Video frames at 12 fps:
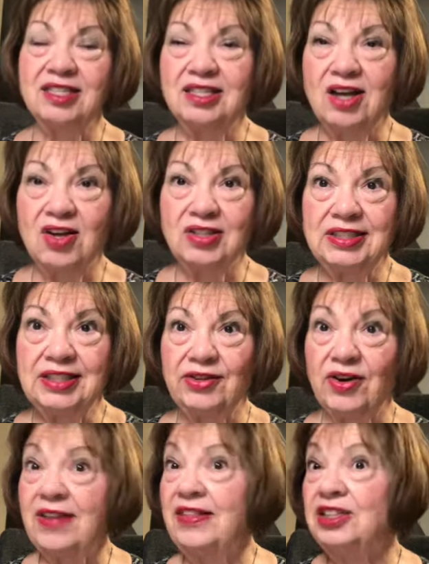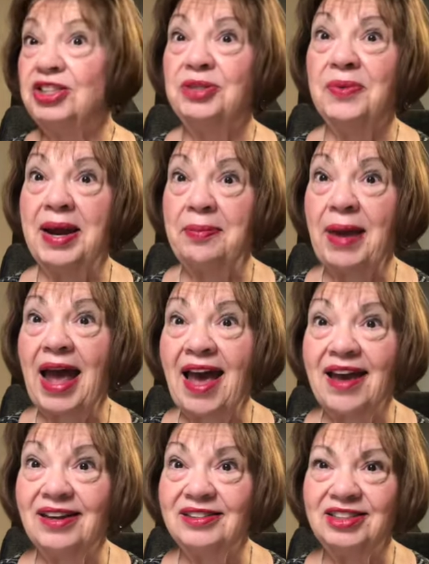the dog sitter and then she ran
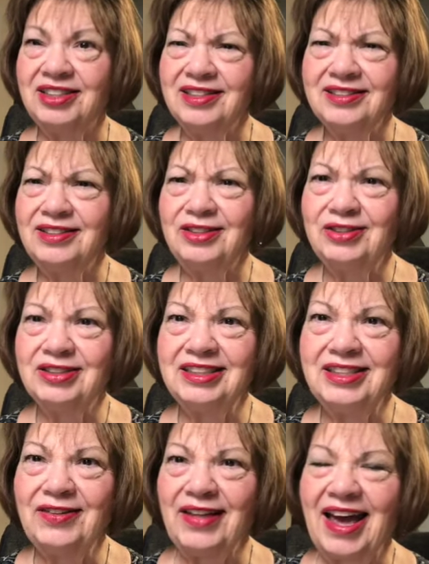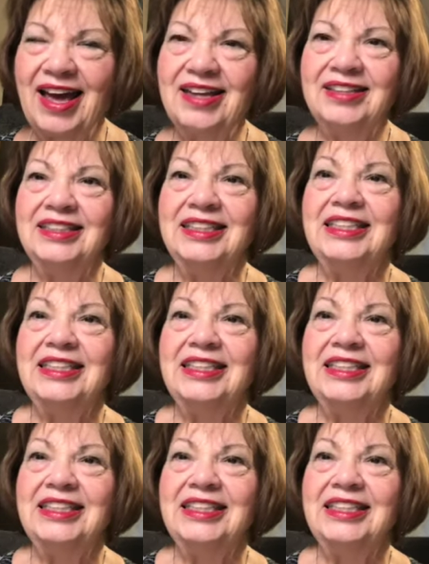back. She doesn't usually do that.